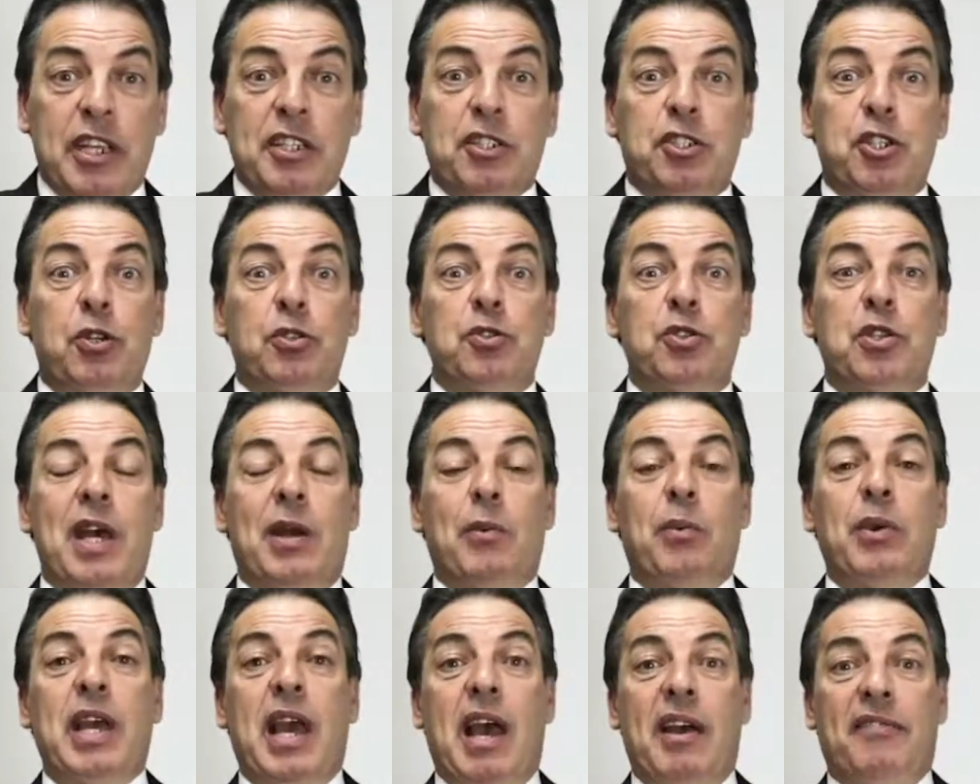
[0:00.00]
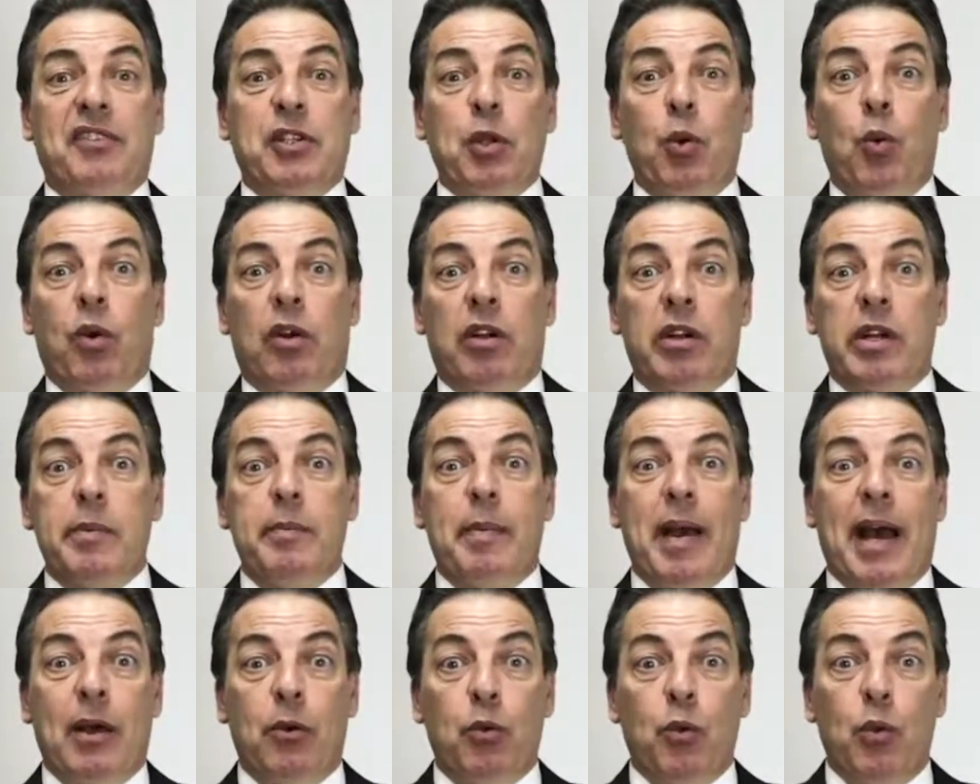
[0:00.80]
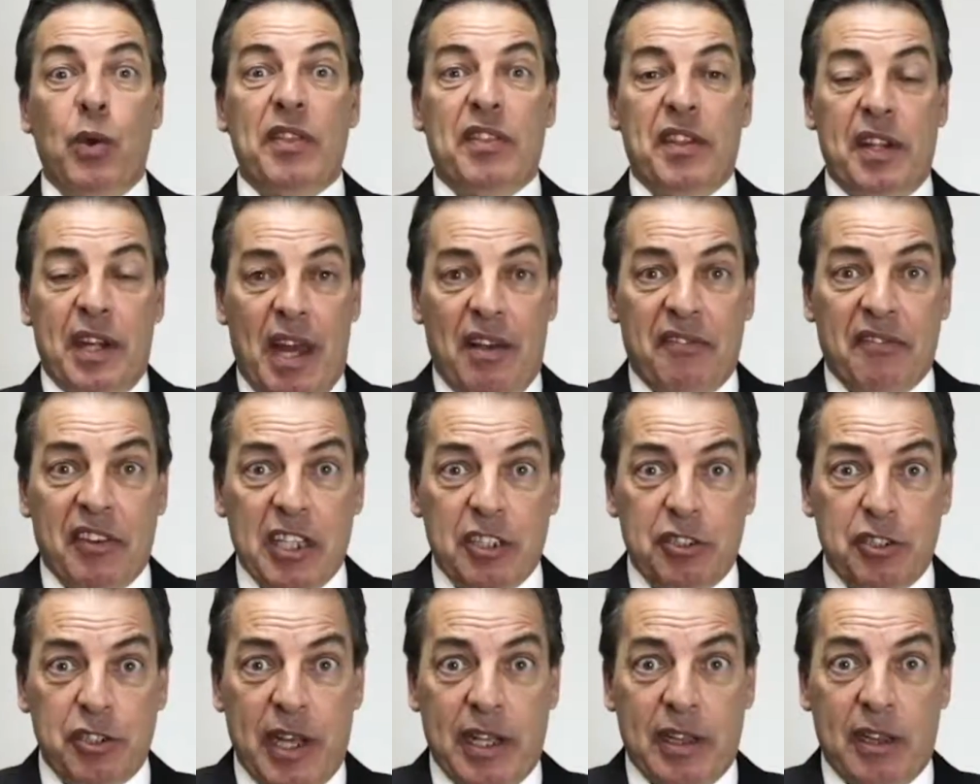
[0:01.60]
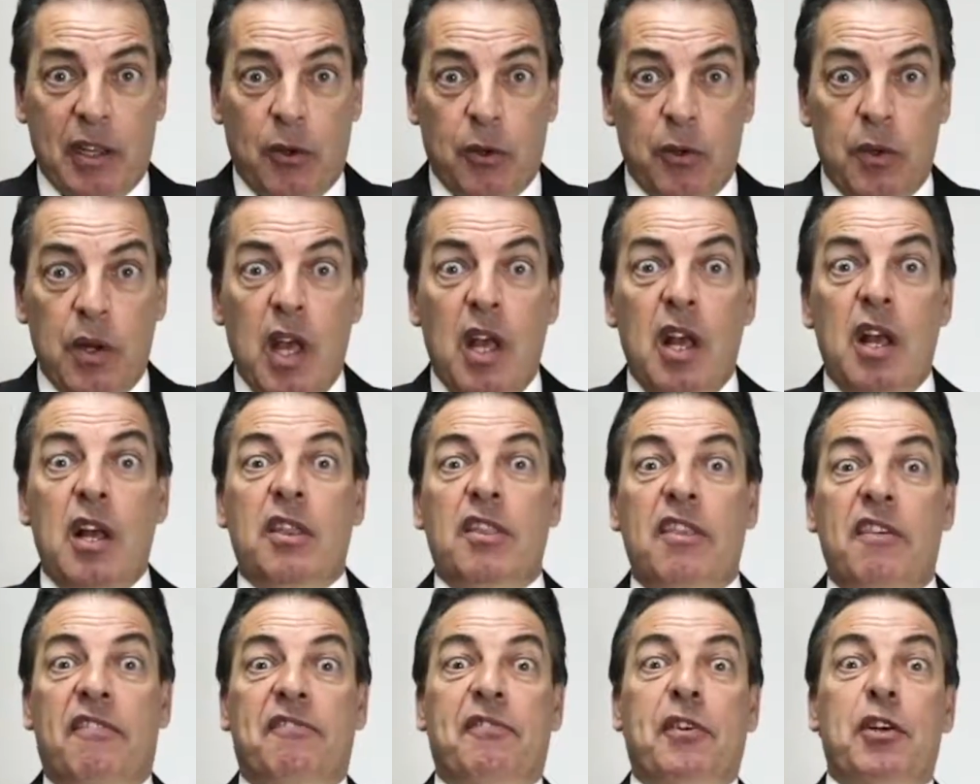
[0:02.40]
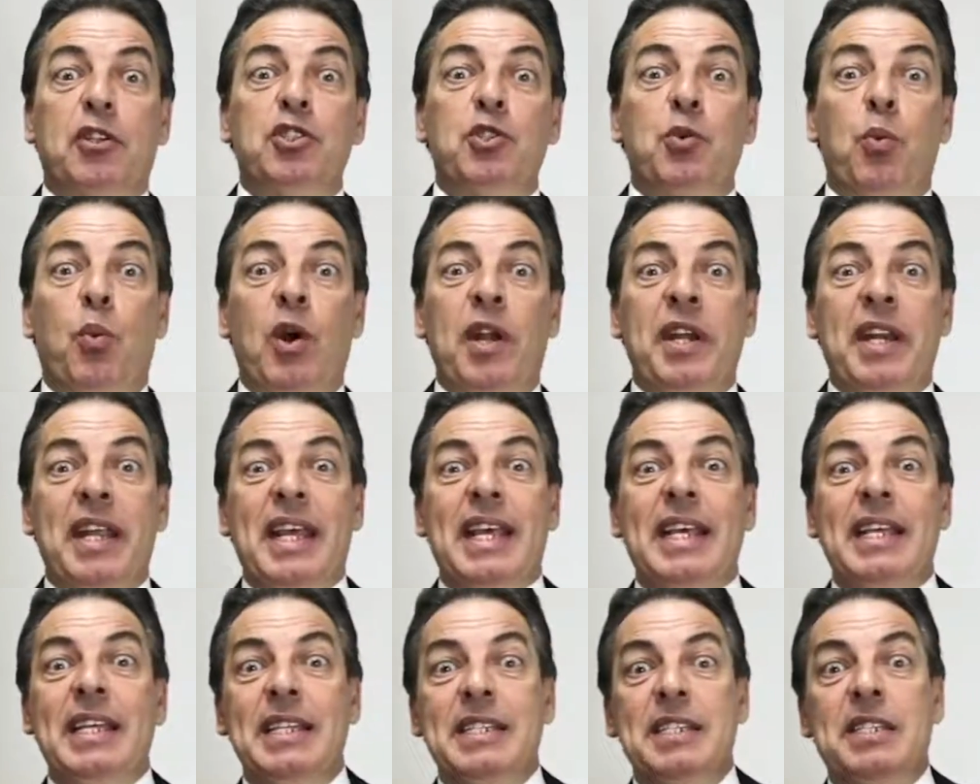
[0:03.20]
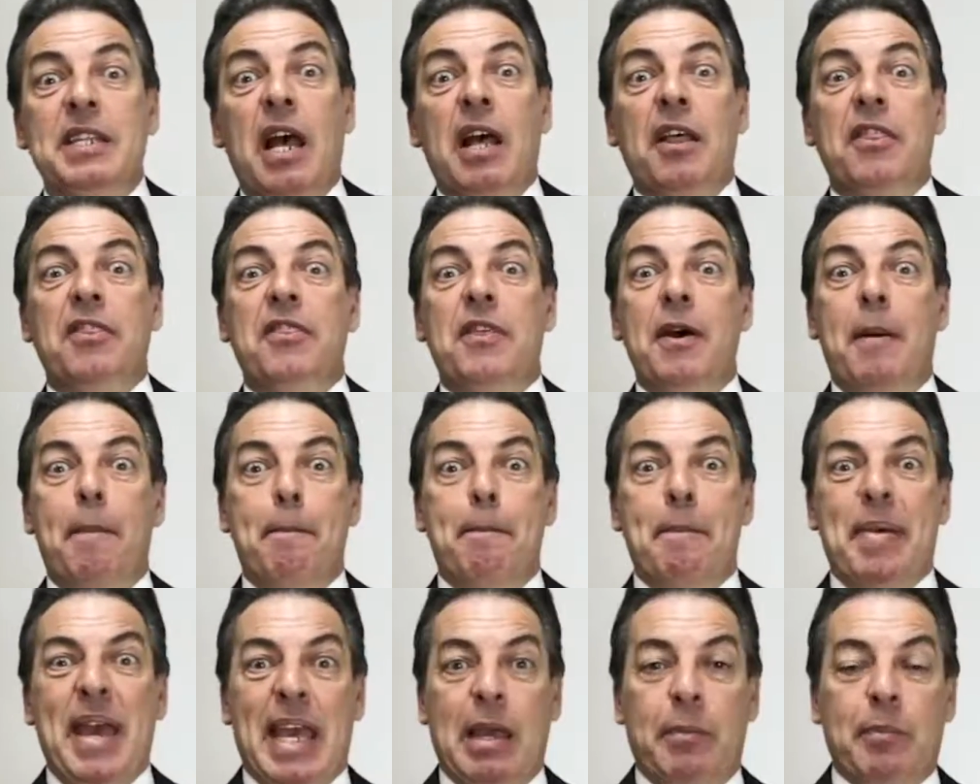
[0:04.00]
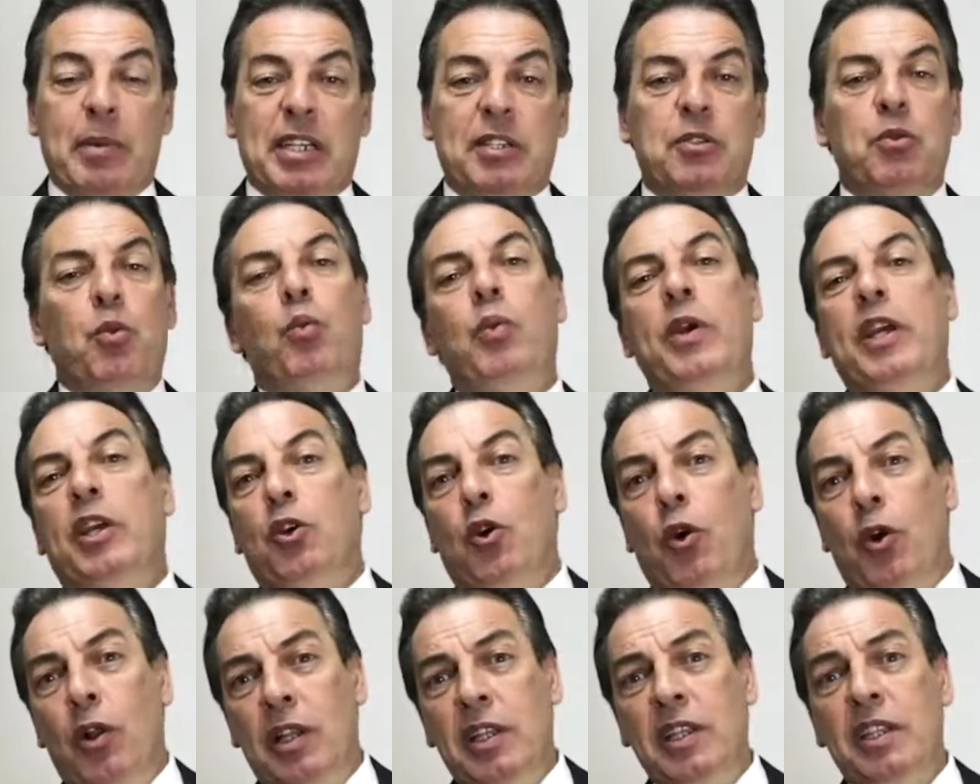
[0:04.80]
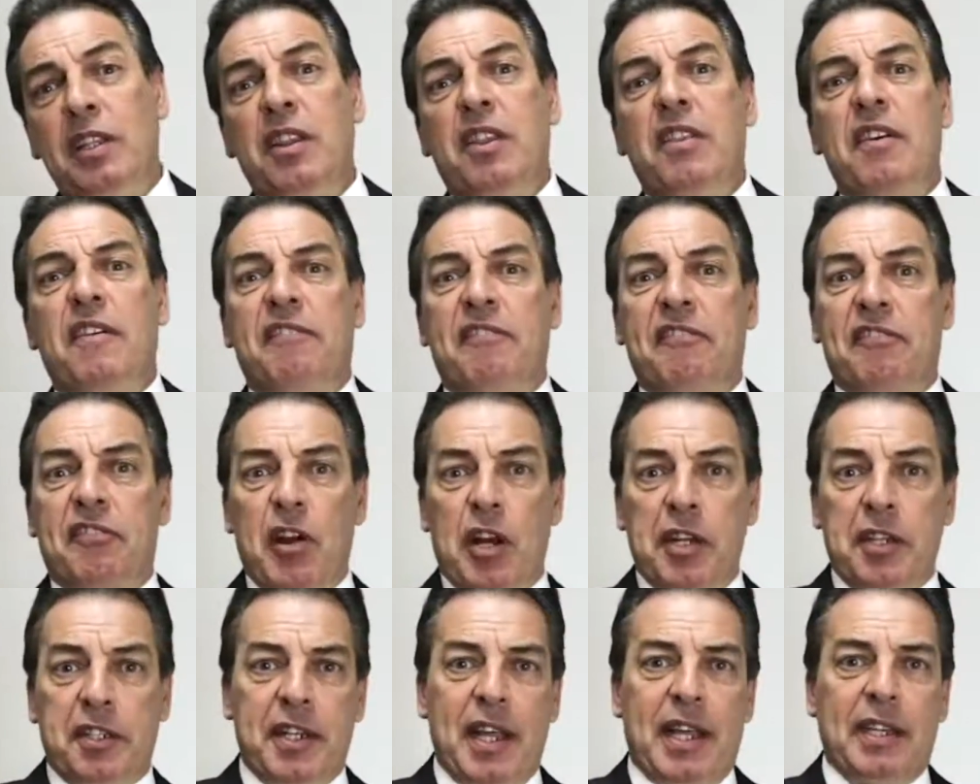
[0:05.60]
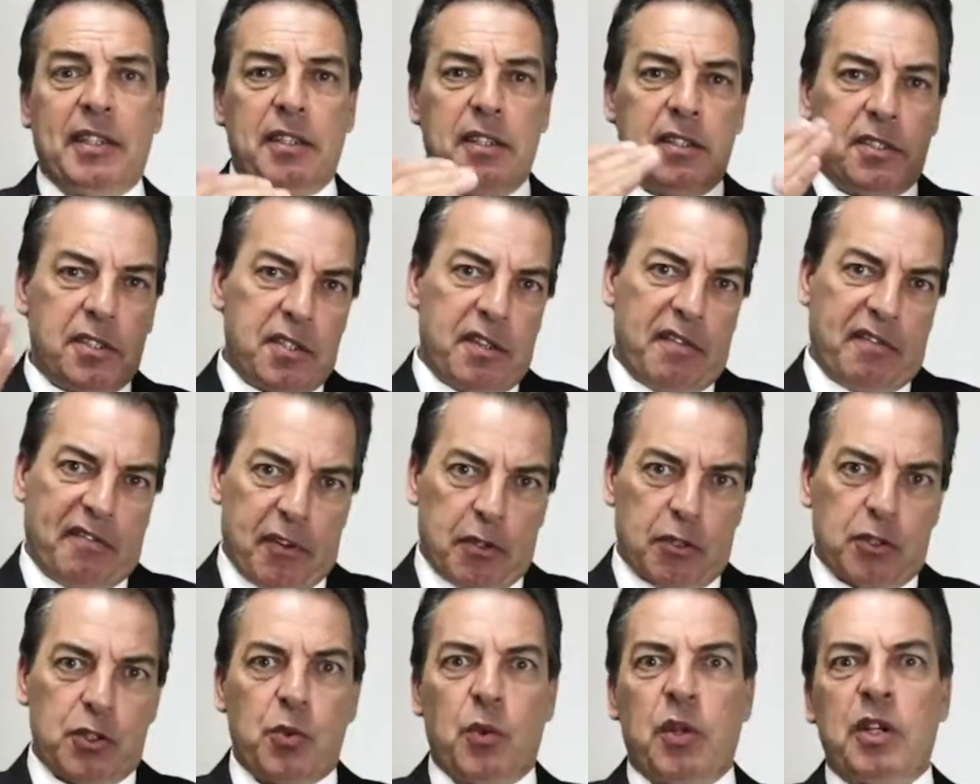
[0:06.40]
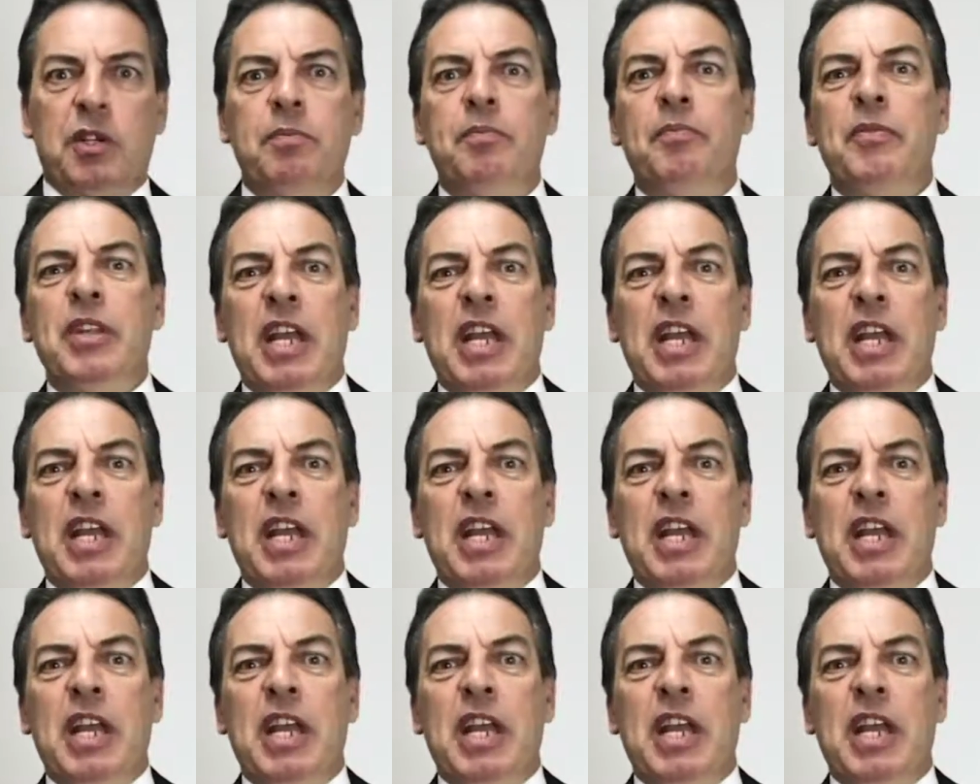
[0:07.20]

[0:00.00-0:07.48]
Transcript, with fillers: ratios that we have to worry about with an F H A loan. The first one is the payment. We call it the front end. It's the first one.